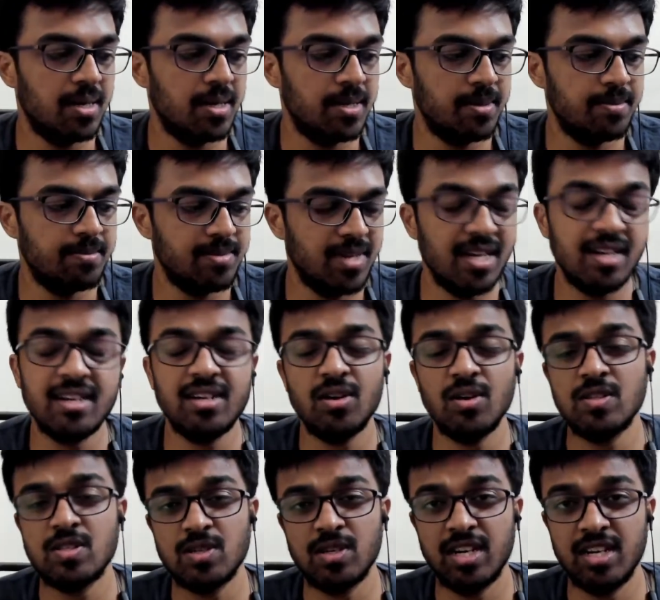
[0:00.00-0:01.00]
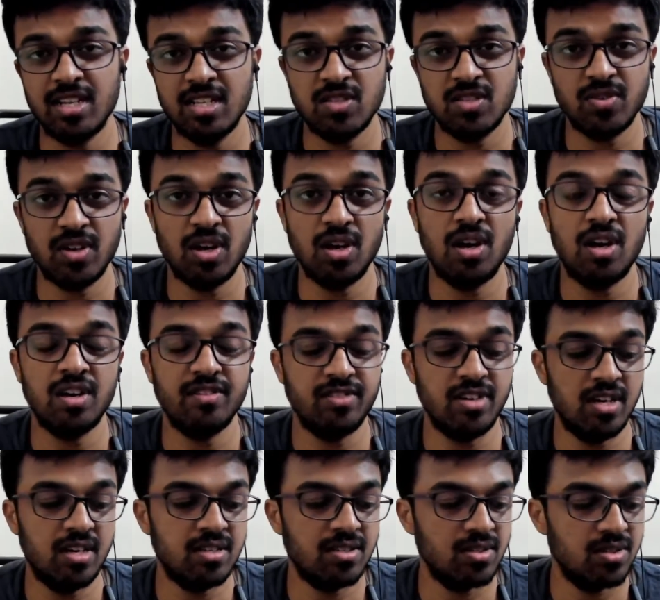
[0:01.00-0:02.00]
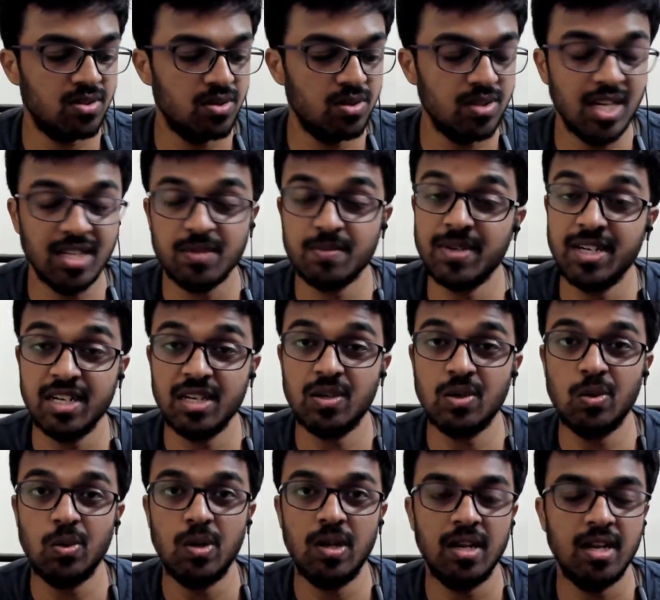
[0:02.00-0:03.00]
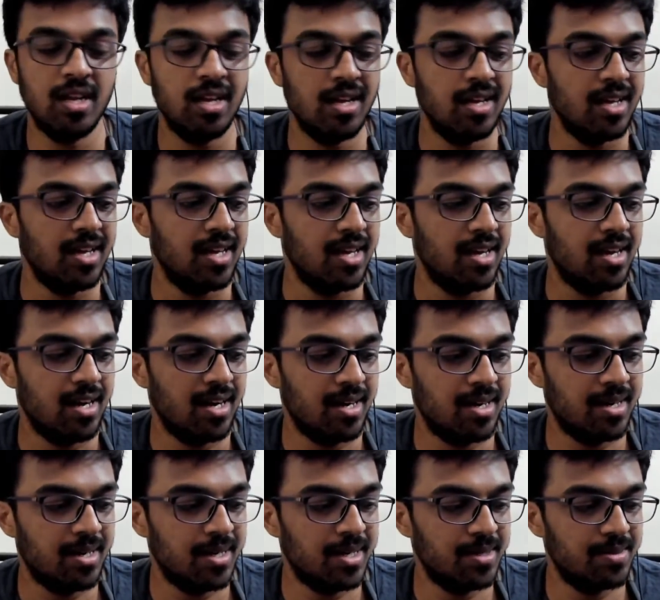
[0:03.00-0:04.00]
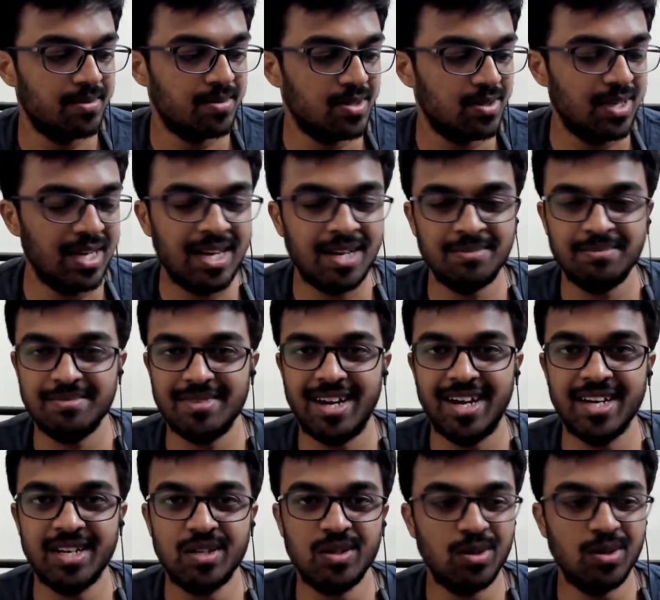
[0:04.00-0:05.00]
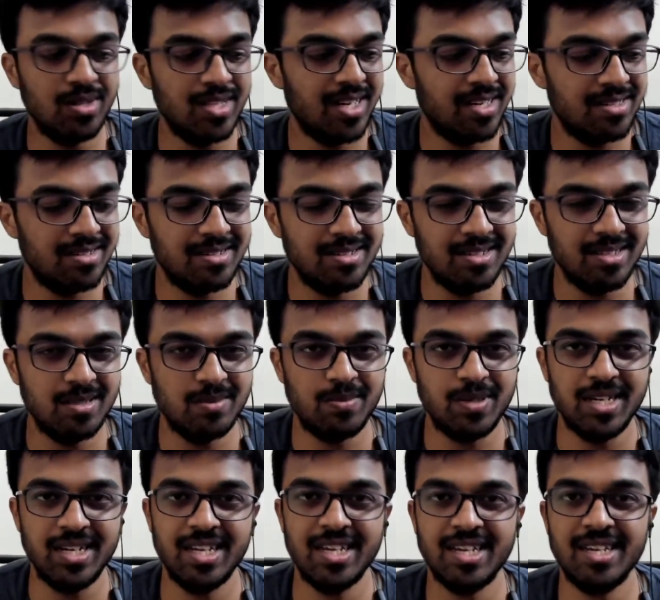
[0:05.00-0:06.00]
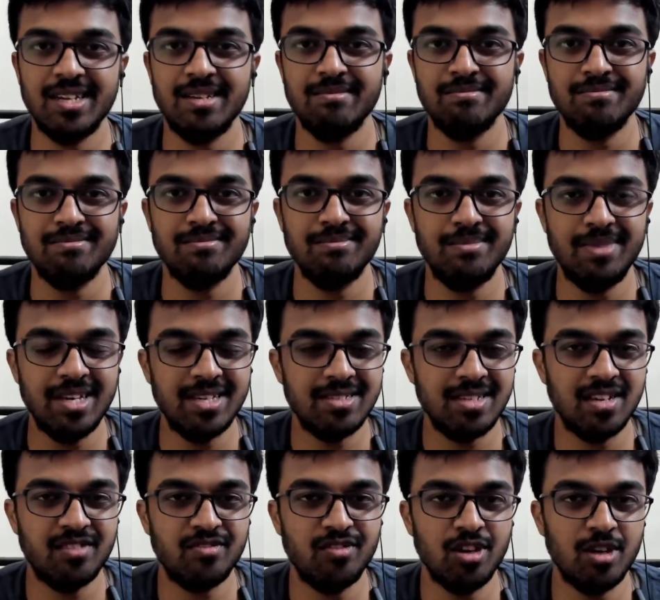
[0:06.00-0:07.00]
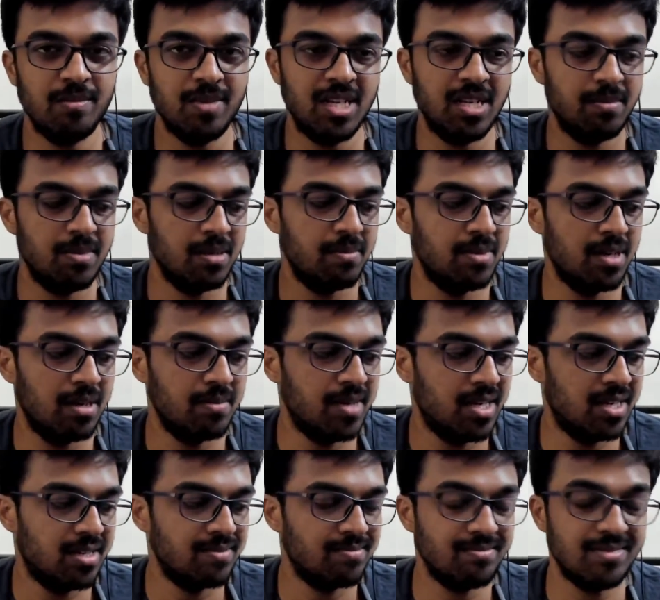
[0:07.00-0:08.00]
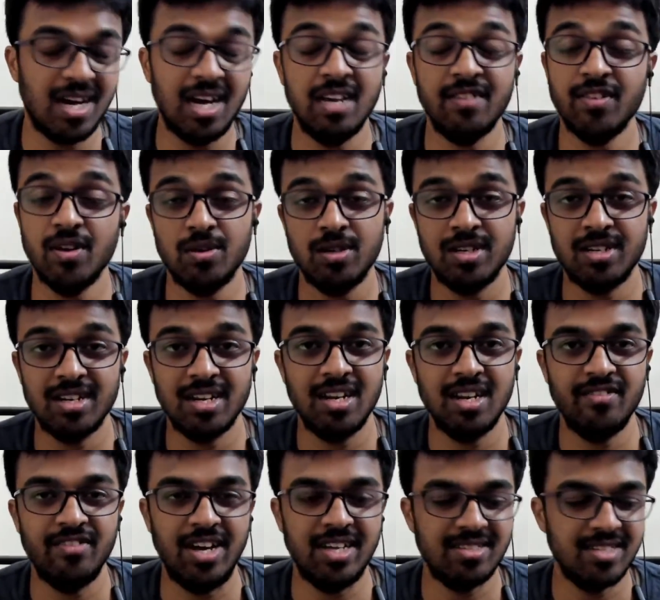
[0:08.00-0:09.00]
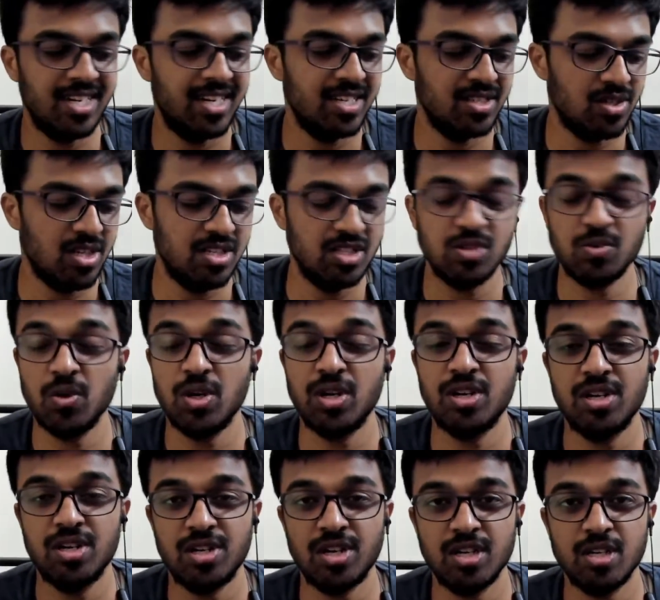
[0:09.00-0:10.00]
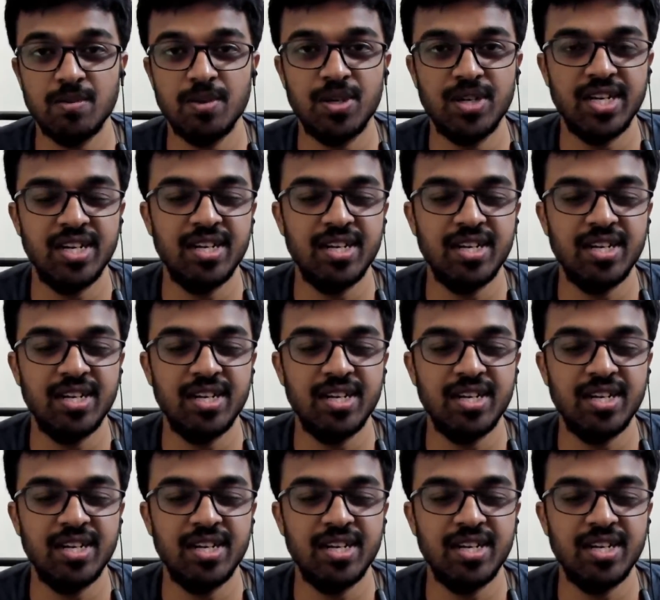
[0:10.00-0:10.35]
And it also retains for a lot of hours, so that's pretty cool. So yeah, I know that this is pretty basic for many people, but I found it really fascinating, so I just wanted to talk about it.